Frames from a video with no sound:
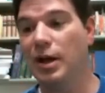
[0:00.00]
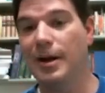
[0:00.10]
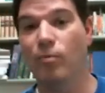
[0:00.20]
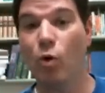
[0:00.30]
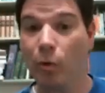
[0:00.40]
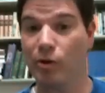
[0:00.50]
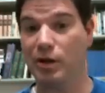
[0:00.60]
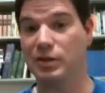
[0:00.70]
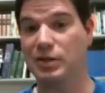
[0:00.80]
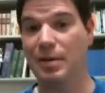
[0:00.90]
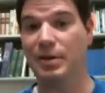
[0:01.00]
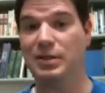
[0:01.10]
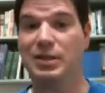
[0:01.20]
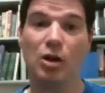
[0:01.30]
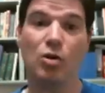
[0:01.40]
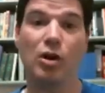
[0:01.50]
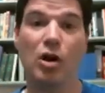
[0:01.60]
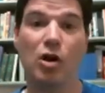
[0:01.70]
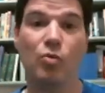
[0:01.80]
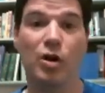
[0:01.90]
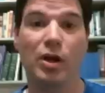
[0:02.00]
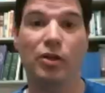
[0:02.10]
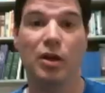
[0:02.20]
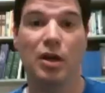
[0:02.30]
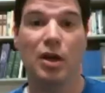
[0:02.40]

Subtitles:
workbook assignments that go along with